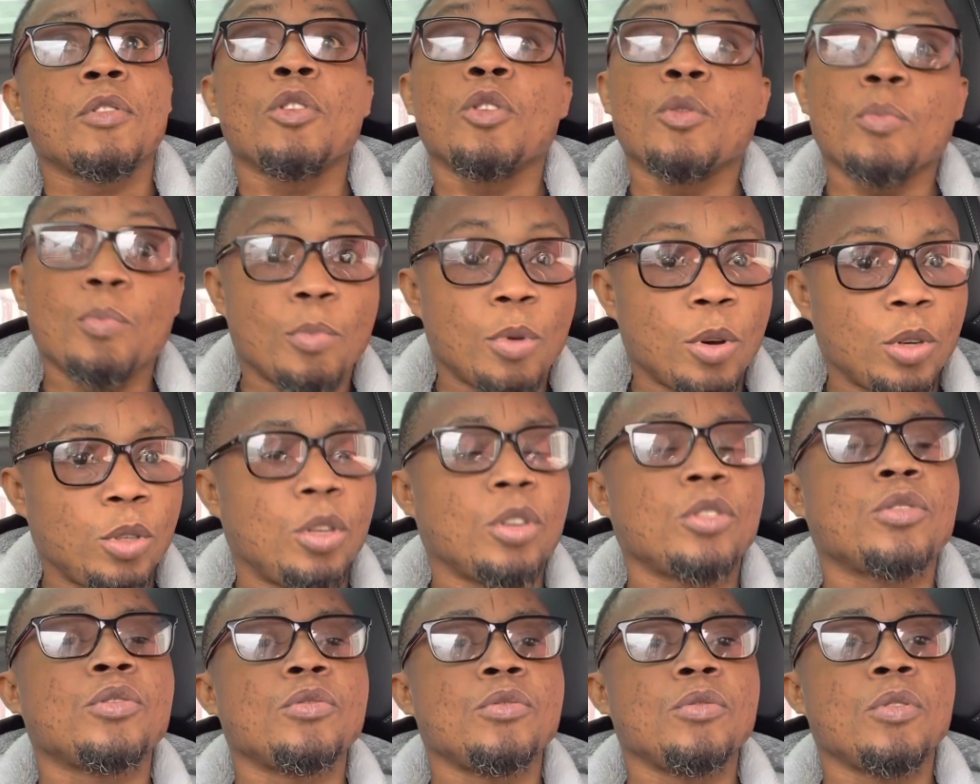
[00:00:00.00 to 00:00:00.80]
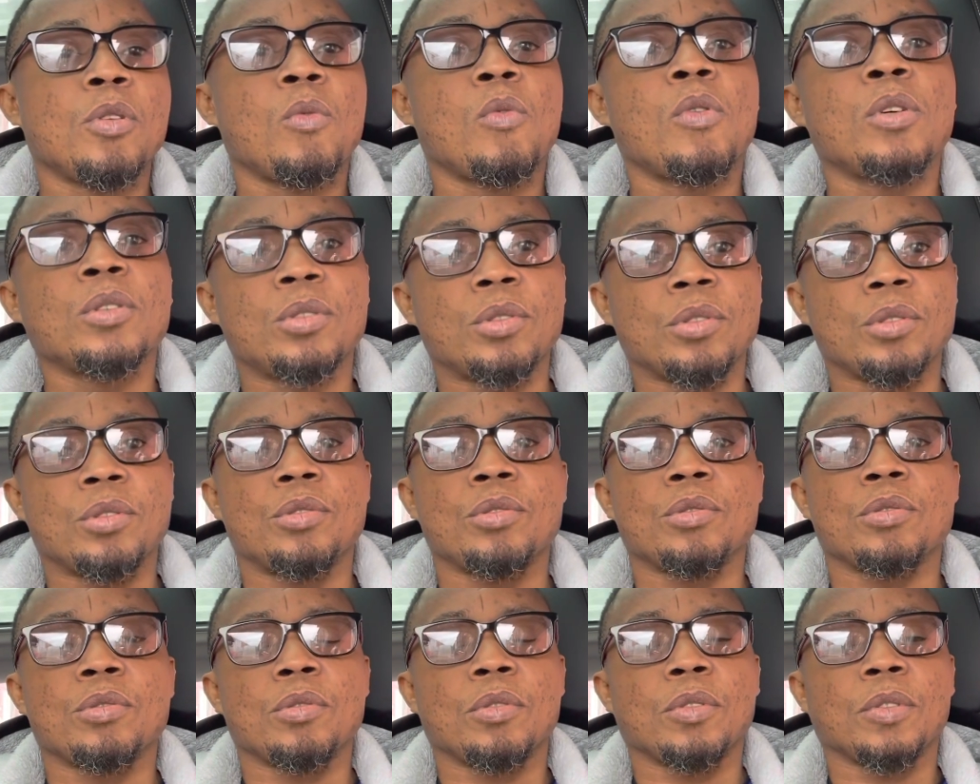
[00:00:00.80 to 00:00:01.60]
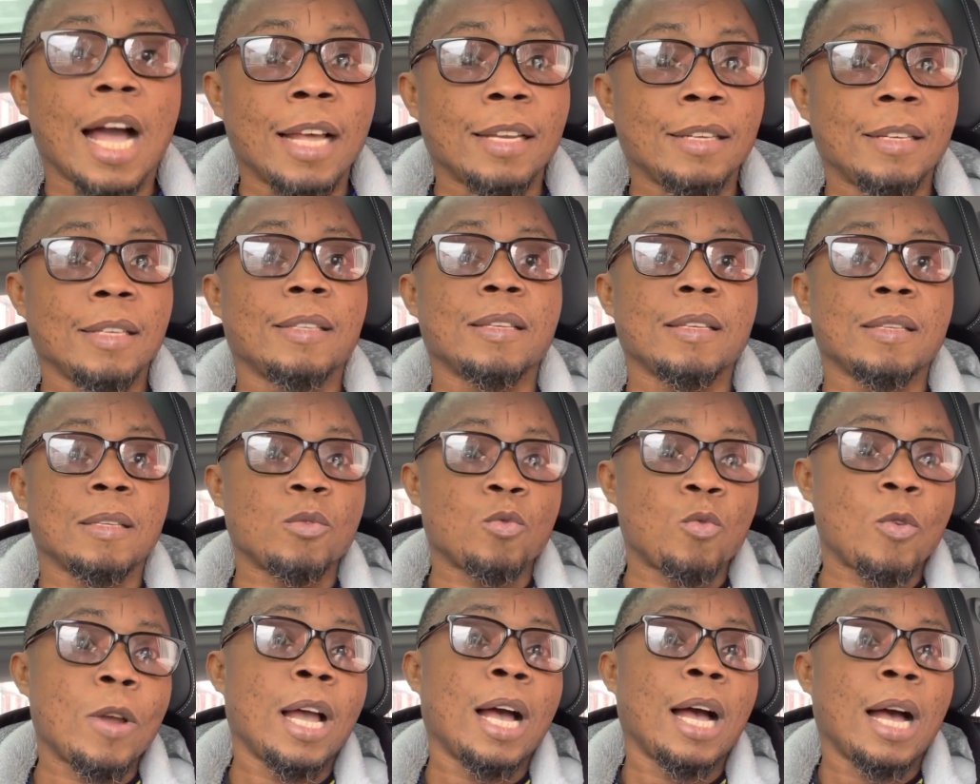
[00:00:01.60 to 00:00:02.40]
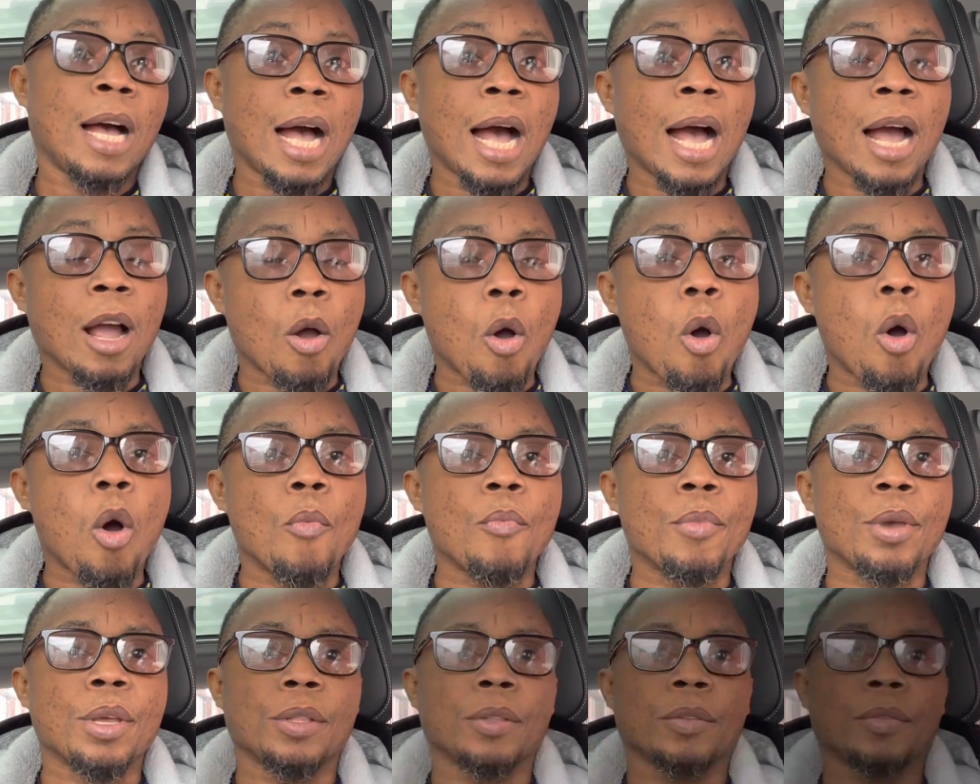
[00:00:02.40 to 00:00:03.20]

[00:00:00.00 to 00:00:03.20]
but doesn't know what to do. And this is where I come in.